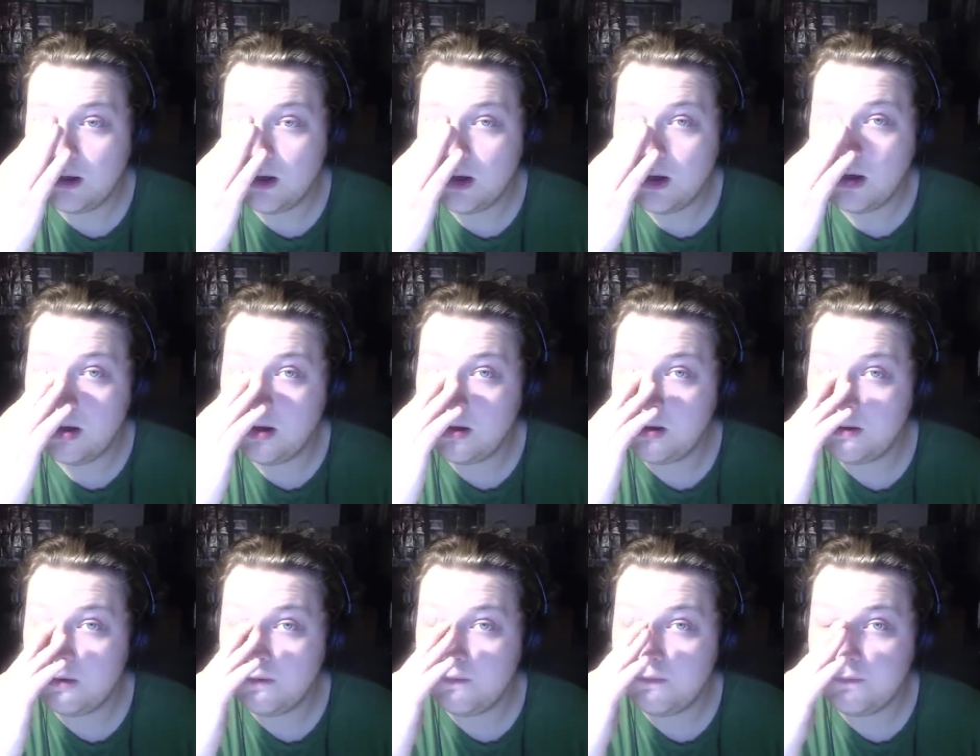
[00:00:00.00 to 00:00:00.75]

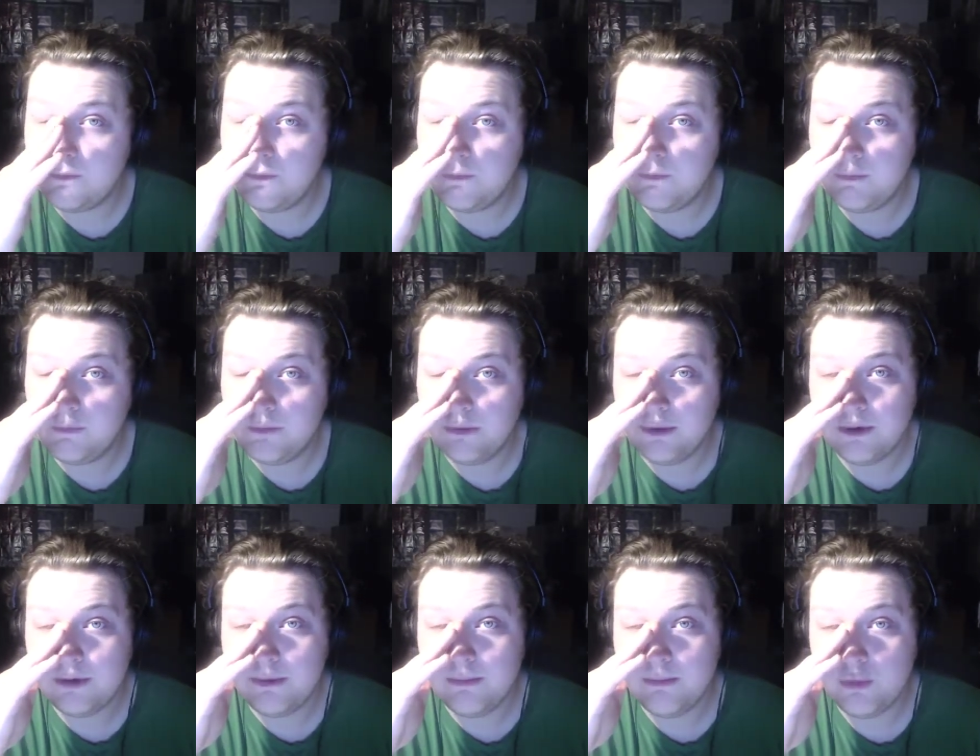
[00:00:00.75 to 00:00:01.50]
of
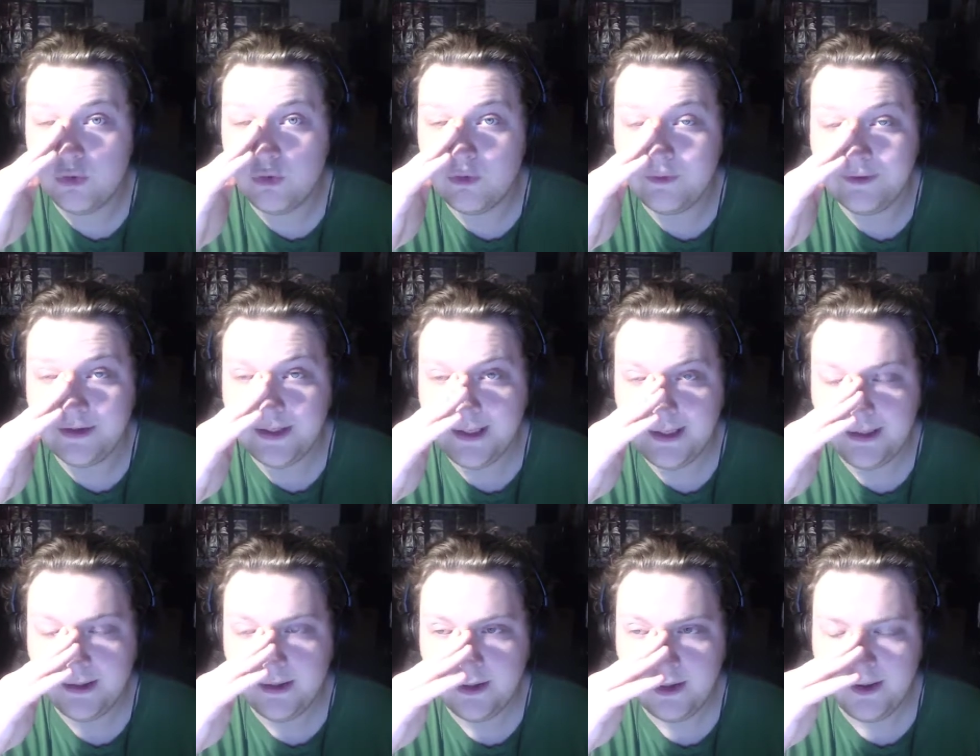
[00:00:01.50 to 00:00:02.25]
the
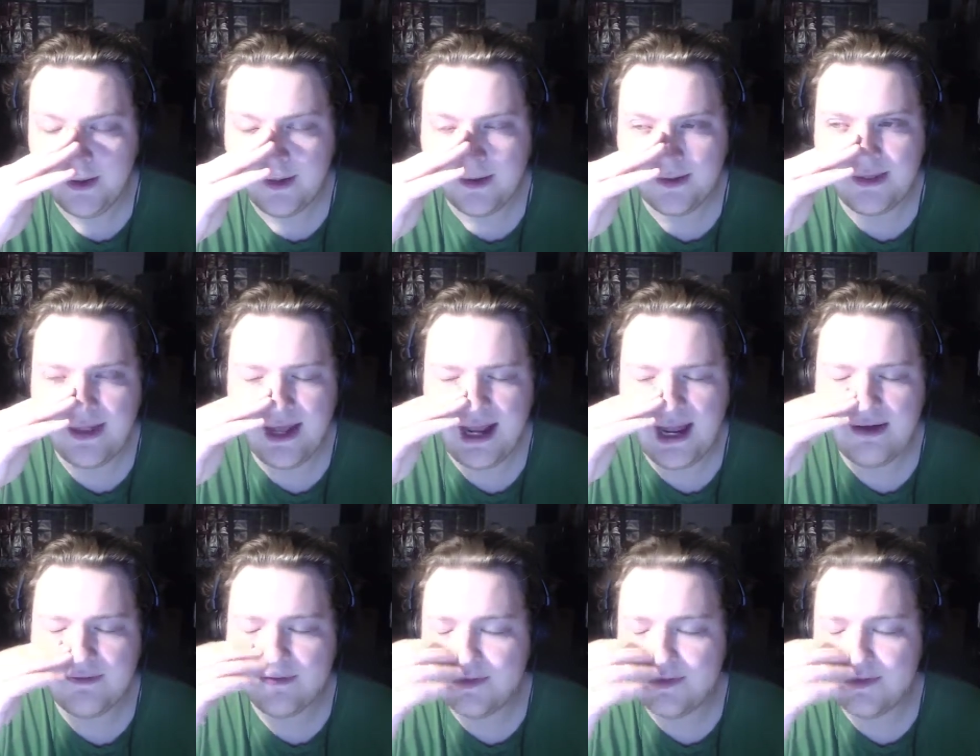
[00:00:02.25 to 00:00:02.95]
movie, they have